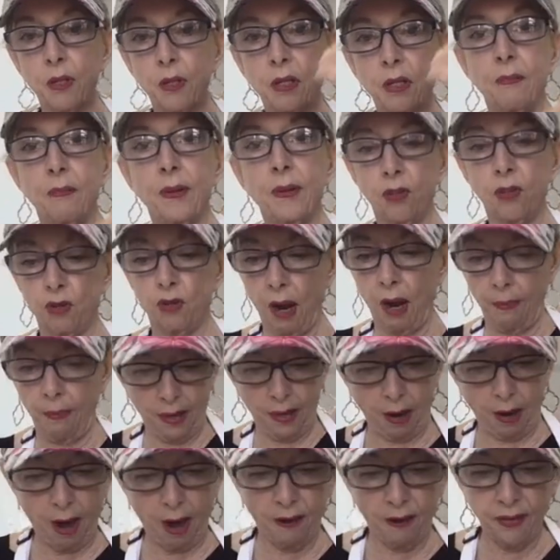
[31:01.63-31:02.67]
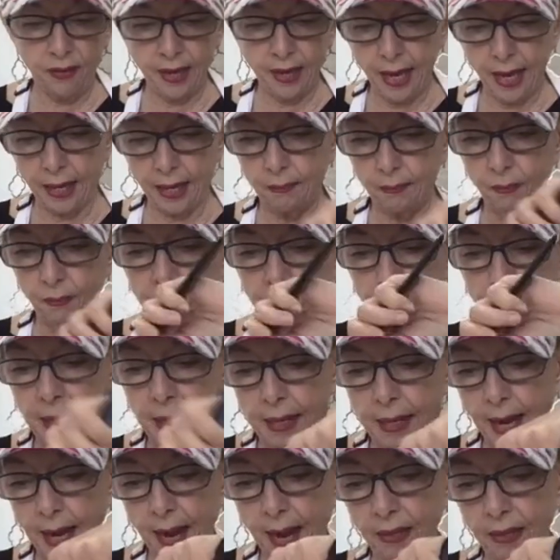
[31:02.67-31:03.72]
have been dropping off again.
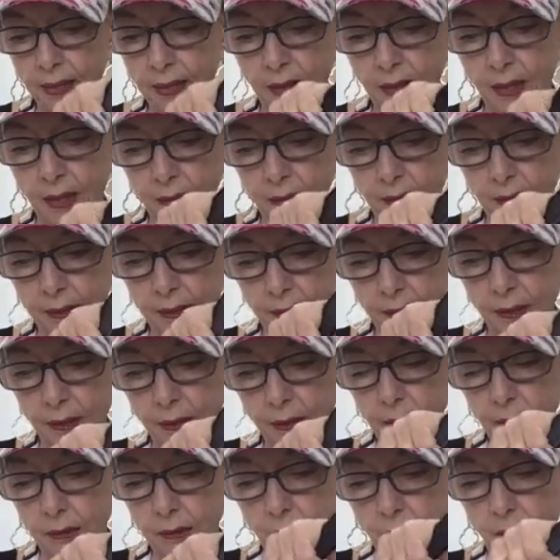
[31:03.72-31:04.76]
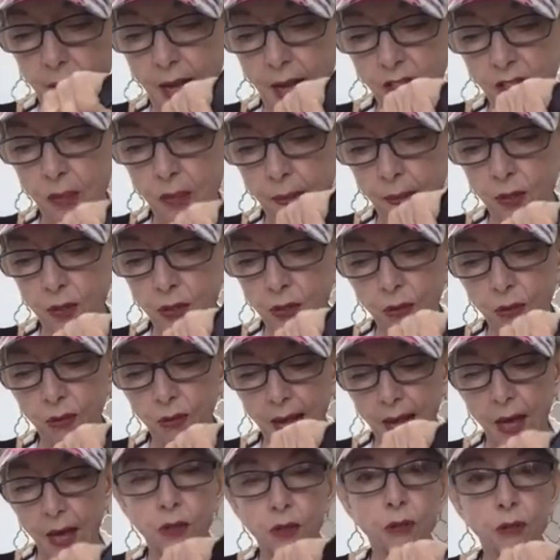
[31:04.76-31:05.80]
I lost about
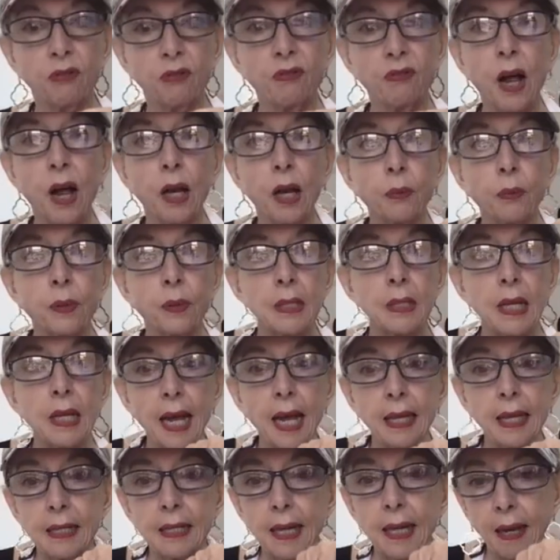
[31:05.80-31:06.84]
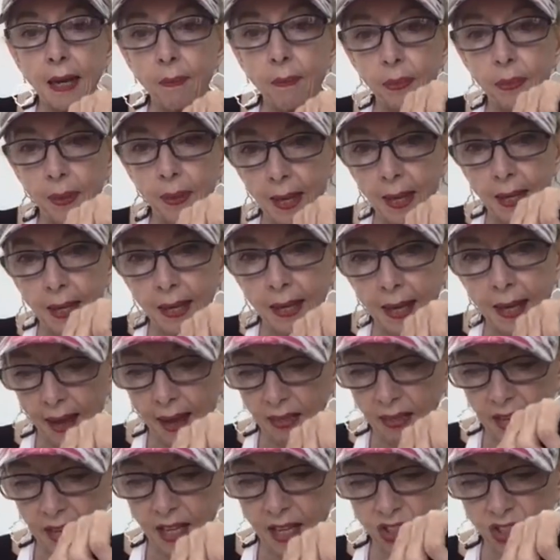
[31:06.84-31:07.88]
2,000 followers last night. I
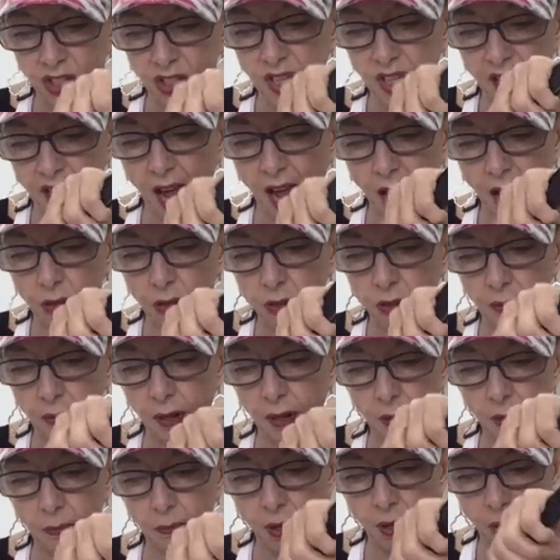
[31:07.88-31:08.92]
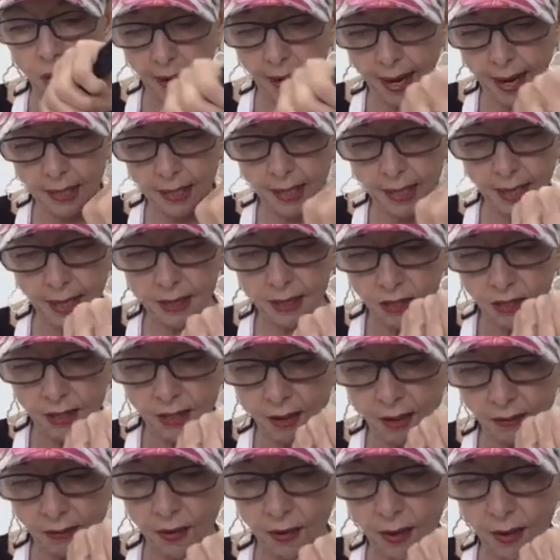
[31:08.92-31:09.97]
think it's just the algorithm correcting
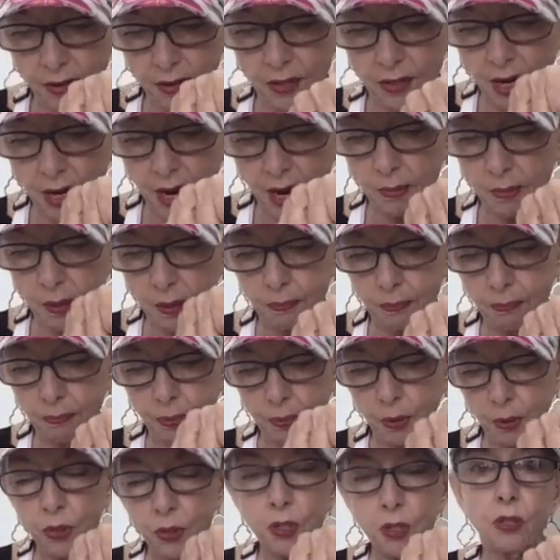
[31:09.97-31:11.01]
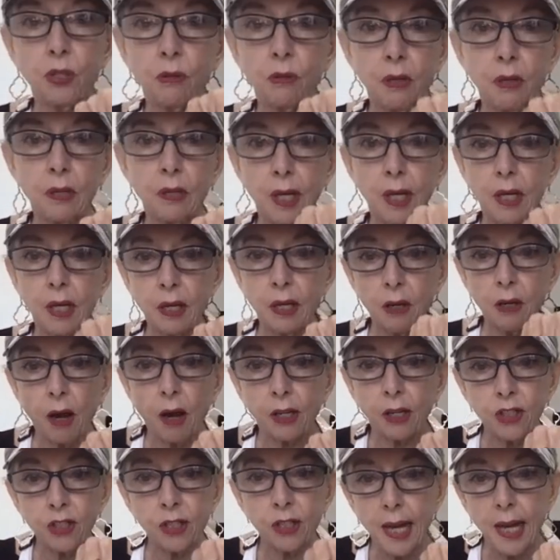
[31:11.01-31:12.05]
itself all the time. It boosts you and then it
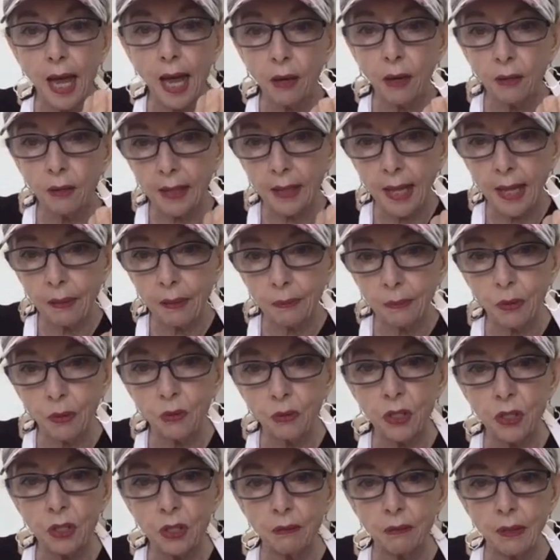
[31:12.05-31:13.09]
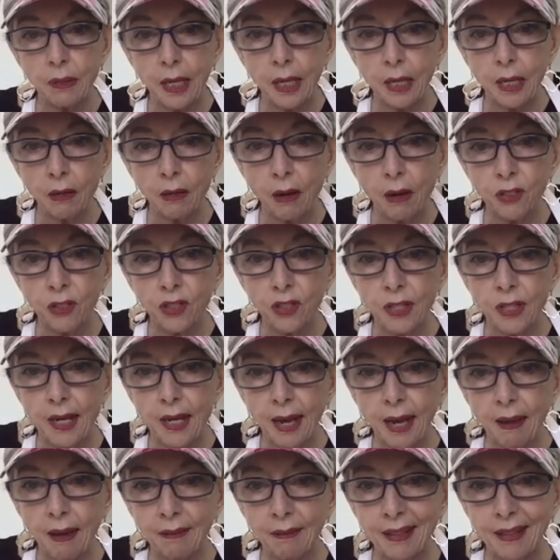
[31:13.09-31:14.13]
knocks you down, and then it boosts you and then it knocks you
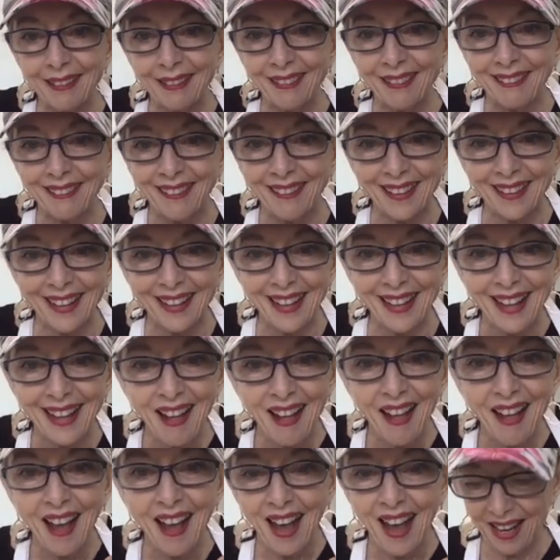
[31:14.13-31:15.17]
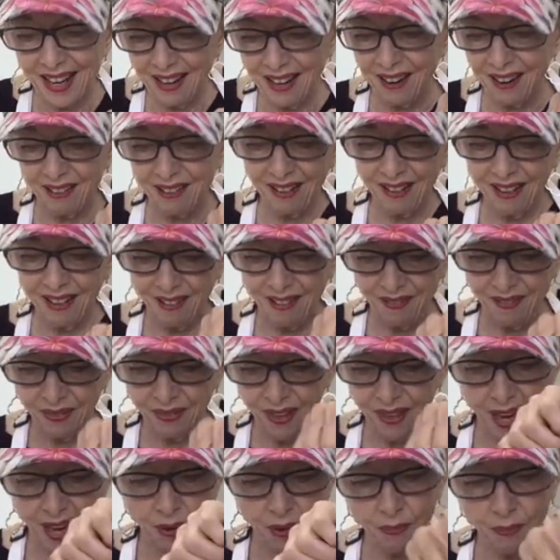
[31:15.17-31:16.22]
down. I know,
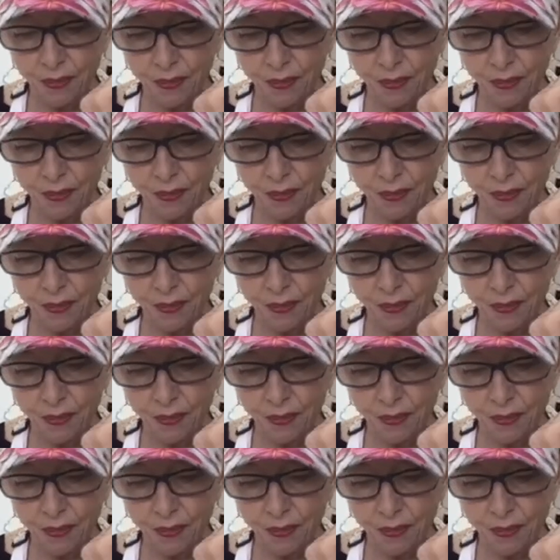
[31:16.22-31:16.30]
it